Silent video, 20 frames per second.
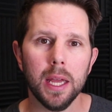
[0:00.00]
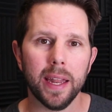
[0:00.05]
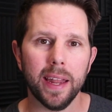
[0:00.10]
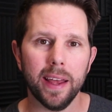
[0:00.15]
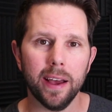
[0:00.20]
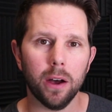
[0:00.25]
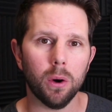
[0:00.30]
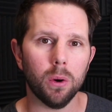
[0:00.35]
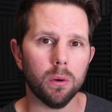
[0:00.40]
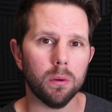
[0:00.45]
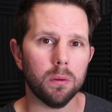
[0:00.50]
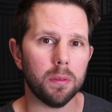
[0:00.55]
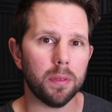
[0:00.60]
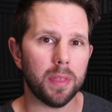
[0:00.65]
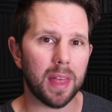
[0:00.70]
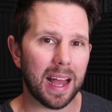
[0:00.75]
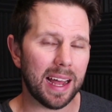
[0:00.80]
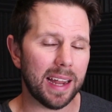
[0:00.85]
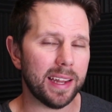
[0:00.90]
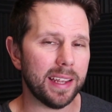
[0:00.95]
Now,
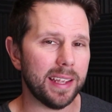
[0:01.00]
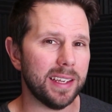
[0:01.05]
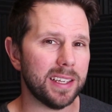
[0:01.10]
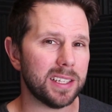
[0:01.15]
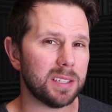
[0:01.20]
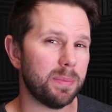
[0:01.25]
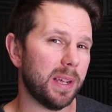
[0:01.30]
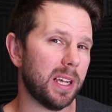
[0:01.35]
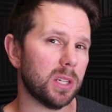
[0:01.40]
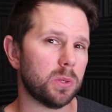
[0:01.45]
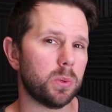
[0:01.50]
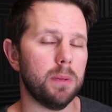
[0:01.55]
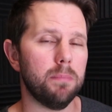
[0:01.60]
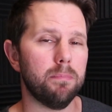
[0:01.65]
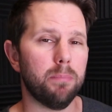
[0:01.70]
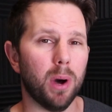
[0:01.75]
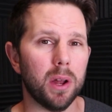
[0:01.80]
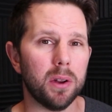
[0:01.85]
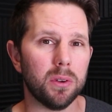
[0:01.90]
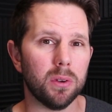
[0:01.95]
that is because we
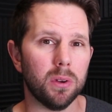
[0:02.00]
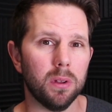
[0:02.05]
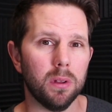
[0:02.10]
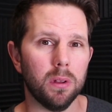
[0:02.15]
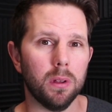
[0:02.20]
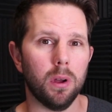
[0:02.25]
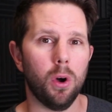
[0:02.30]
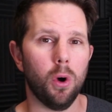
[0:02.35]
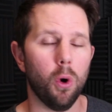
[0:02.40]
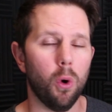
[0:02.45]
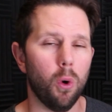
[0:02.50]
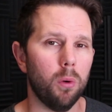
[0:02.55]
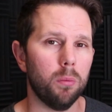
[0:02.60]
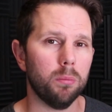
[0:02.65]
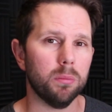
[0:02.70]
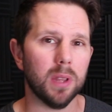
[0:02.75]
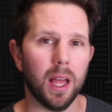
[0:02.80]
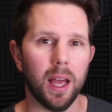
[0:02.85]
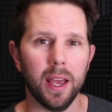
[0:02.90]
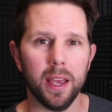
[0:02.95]
bundle
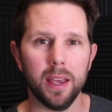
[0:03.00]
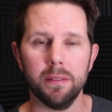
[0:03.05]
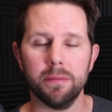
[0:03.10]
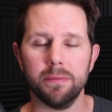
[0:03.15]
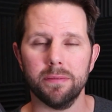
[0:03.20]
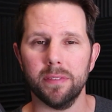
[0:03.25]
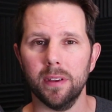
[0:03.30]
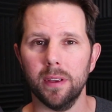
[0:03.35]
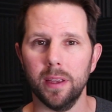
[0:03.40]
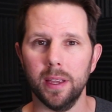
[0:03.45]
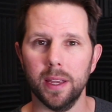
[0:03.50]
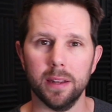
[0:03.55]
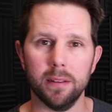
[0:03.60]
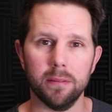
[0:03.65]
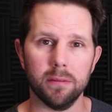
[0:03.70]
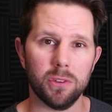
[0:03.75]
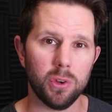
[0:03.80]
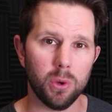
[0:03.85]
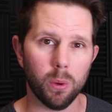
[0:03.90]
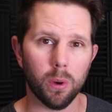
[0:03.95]
home, life,
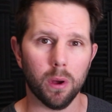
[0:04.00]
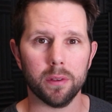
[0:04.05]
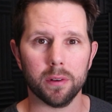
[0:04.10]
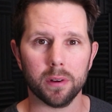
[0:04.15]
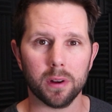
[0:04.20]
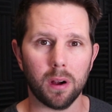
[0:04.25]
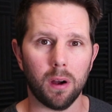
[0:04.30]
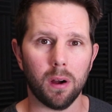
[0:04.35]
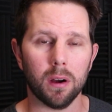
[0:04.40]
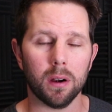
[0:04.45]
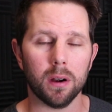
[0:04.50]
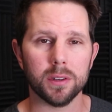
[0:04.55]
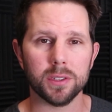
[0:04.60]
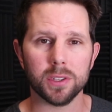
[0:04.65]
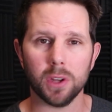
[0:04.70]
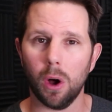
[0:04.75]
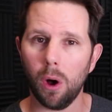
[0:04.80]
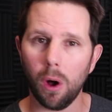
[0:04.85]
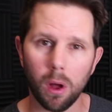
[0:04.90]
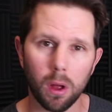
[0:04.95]
and 2 other cars
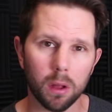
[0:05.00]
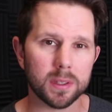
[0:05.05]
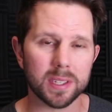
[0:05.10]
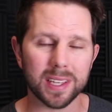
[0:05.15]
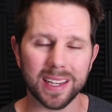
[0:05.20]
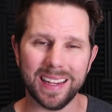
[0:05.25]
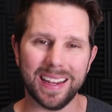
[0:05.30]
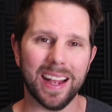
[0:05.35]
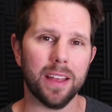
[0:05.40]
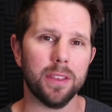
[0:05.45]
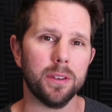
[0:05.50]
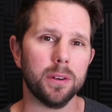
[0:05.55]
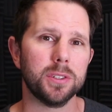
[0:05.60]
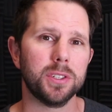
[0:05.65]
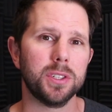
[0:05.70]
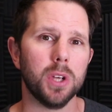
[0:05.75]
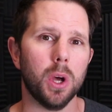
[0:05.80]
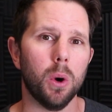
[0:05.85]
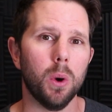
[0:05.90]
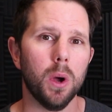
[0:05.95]
all together,
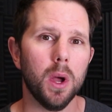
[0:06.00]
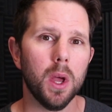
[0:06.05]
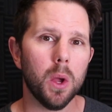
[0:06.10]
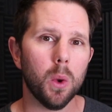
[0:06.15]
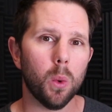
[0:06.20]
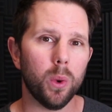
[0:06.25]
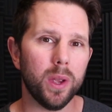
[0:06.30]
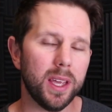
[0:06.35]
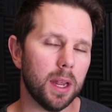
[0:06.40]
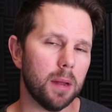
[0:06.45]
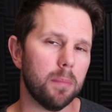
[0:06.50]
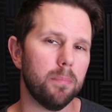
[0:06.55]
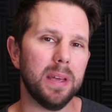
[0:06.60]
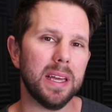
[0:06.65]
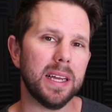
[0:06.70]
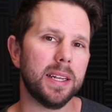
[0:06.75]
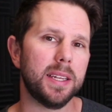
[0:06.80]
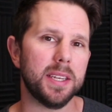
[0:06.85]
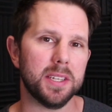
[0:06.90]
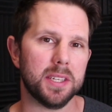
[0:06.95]
so we get a
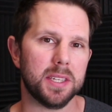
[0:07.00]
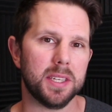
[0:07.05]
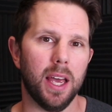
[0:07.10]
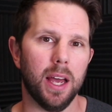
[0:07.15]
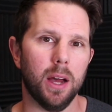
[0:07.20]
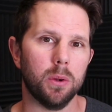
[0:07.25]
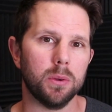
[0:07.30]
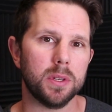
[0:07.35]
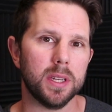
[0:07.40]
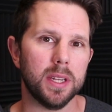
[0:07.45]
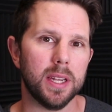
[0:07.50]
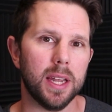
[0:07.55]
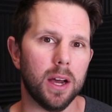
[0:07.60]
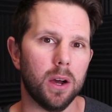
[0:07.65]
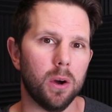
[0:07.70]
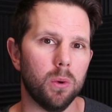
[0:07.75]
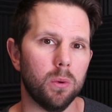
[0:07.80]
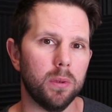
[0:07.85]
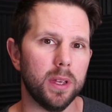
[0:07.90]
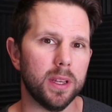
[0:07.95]
big discount.
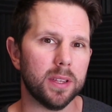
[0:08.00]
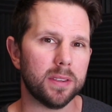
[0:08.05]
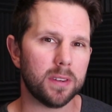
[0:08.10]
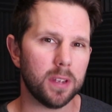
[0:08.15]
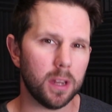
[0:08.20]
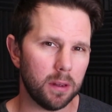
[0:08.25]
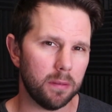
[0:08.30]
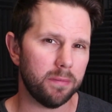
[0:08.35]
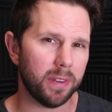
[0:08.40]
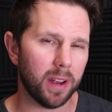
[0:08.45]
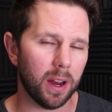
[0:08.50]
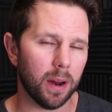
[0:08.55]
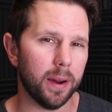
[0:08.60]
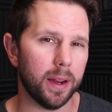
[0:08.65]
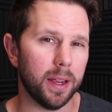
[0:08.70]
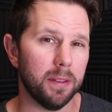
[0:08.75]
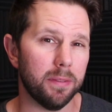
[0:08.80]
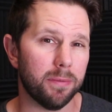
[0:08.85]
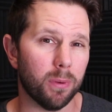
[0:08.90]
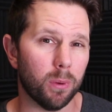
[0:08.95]
Now, it's gonna
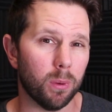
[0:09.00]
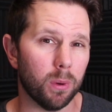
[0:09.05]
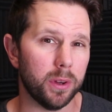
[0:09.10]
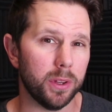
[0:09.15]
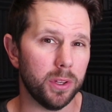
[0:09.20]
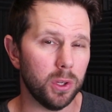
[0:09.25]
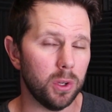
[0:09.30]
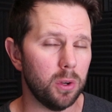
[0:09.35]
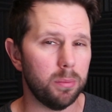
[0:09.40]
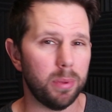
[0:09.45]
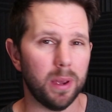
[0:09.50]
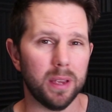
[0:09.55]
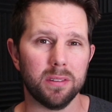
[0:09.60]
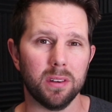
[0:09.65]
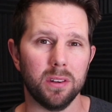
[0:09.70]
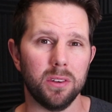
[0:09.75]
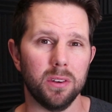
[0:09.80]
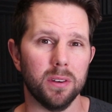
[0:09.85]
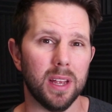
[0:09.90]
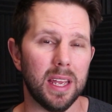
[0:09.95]
vary for you based
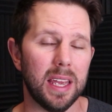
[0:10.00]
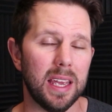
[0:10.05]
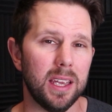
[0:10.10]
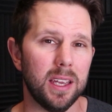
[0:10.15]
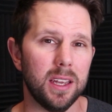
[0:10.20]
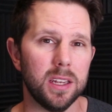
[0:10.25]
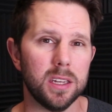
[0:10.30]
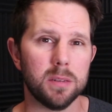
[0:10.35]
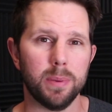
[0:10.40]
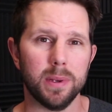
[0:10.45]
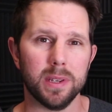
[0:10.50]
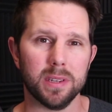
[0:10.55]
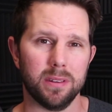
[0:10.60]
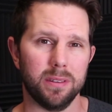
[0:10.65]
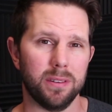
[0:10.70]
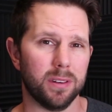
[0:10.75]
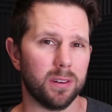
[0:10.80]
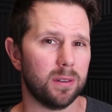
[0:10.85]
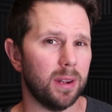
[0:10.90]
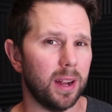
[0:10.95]
on your age, based on
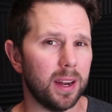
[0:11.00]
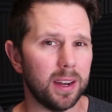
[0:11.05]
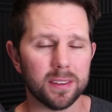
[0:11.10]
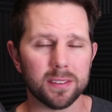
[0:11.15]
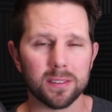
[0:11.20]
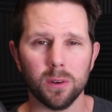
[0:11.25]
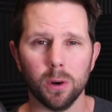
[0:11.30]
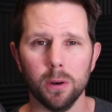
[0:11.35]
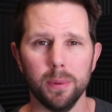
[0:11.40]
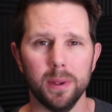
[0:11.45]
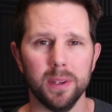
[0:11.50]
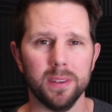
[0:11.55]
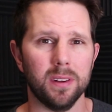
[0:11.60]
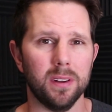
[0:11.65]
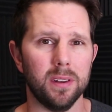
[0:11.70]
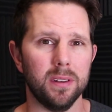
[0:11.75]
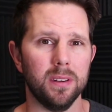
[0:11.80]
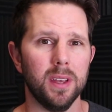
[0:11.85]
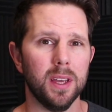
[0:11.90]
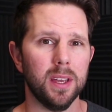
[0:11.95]
your credit score, based
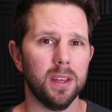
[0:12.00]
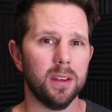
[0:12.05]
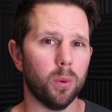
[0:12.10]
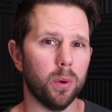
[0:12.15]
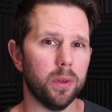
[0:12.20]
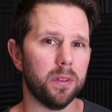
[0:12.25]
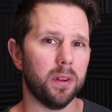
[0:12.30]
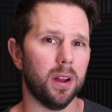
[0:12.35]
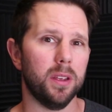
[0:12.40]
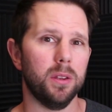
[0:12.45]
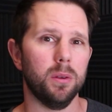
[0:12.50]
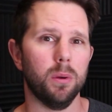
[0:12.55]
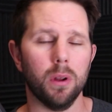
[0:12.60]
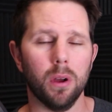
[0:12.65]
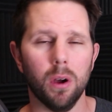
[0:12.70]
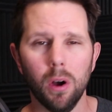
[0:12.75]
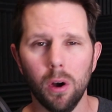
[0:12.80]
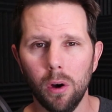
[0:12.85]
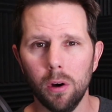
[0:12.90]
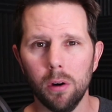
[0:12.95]
on whether or not you own
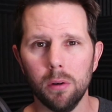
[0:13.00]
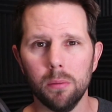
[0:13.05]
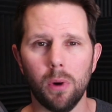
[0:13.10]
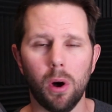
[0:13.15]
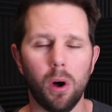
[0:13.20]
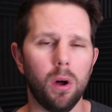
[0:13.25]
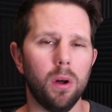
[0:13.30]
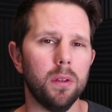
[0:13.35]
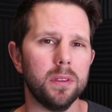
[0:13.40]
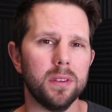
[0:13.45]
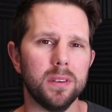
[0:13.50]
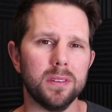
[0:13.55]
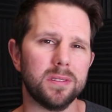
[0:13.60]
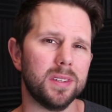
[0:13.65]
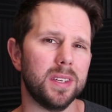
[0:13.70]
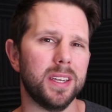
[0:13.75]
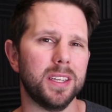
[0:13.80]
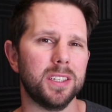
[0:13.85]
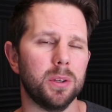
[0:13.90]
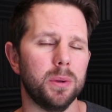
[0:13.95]
a home, all these
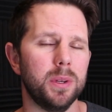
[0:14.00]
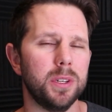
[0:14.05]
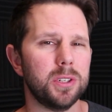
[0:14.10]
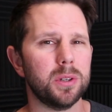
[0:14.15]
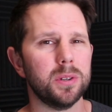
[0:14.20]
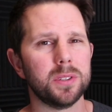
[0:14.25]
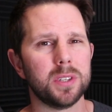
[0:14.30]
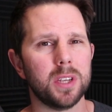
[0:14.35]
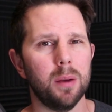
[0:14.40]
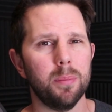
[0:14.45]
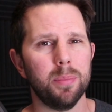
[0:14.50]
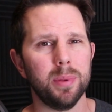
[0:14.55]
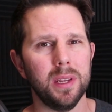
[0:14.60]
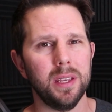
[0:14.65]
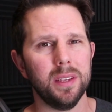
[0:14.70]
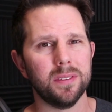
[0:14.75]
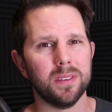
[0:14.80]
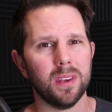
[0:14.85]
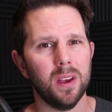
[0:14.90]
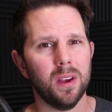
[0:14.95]
things. So insurance
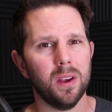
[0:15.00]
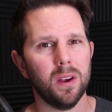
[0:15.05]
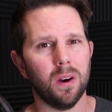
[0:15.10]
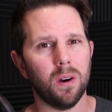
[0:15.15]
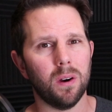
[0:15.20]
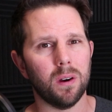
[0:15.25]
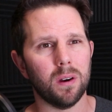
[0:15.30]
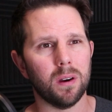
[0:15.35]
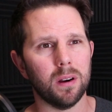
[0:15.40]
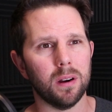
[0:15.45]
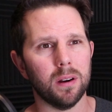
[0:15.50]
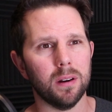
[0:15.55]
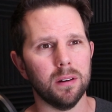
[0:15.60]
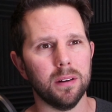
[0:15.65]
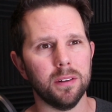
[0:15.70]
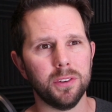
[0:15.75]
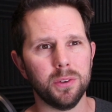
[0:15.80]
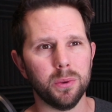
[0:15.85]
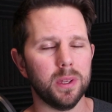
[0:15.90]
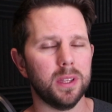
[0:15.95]
companies
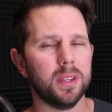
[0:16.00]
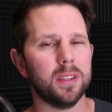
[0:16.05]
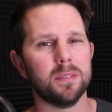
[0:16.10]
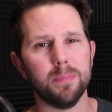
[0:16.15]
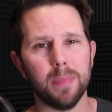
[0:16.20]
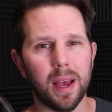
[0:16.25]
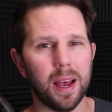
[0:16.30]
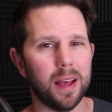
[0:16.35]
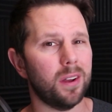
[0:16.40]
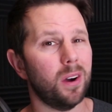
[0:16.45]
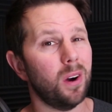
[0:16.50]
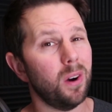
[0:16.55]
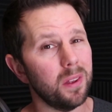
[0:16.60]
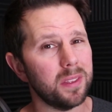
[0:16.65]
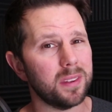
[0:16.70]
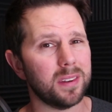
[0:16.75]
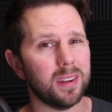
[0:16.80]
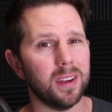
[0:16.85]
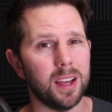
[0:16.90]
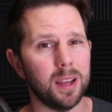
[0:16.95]
are doing this math all
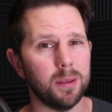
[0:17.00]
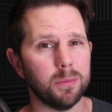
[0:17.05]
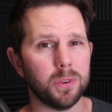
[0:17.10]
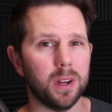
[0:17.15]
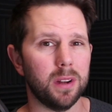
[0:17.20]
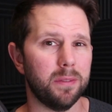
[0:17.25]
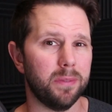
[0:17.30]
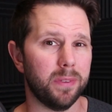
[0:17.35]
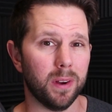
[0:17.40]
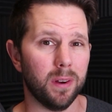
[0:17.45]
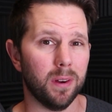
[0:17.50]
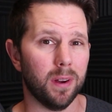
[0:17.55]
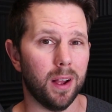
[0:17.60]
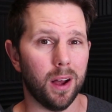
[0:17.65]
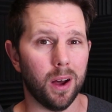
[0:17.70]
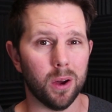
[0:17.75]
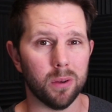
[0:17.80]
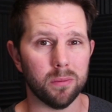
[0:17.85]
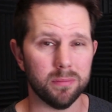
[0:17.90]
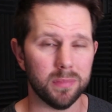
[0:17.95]
the time, trying to figure
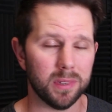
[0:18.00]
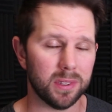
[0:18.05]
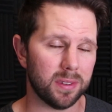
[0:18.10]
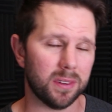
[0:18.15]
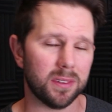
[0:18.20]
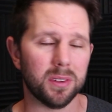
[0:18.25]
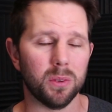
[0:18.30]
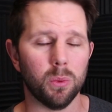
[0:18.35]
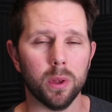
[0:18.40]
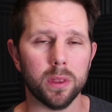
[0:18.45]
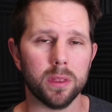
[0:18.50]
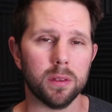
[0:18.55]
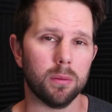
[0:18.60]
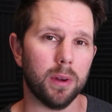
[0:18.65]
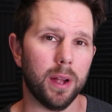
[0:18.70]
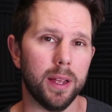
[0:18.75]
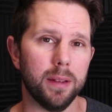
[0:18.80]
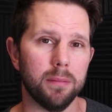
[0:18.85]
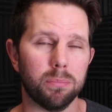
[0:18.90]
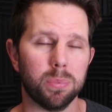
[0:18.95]
out essentially what the
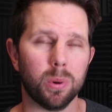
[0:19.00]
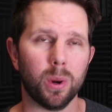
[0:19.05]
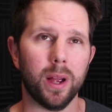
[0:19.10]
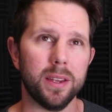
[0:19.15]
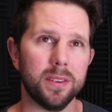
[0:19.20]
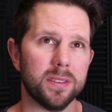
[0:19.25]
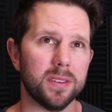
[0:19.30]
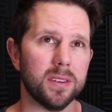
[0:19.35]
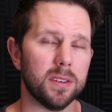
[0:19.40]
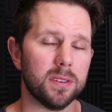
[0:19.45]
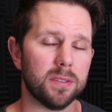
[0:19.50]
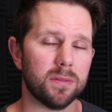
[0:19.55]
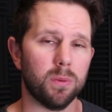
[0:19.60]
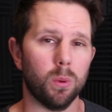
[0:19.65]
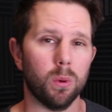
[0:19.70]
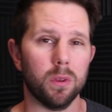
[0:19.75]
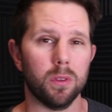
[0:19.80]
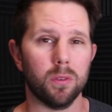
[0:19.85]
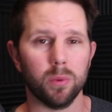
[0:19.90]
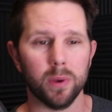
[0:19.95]
right price is
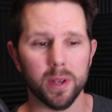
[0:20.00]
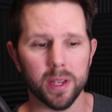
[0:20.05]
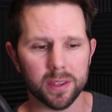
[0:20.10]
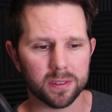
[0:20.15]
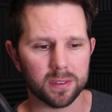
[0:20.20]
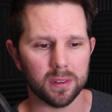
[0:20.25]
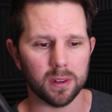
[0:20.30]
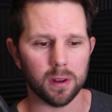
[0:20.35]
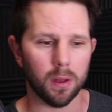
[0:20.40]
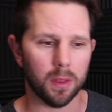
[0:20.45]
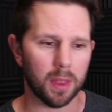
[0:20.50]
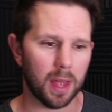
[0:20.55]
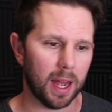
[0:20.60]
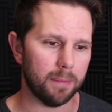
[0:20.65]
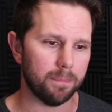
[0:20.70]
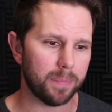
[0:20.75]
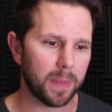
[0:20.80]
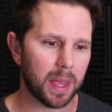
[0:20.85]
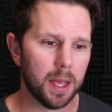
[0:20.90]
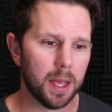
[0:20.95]
for the risk and all that.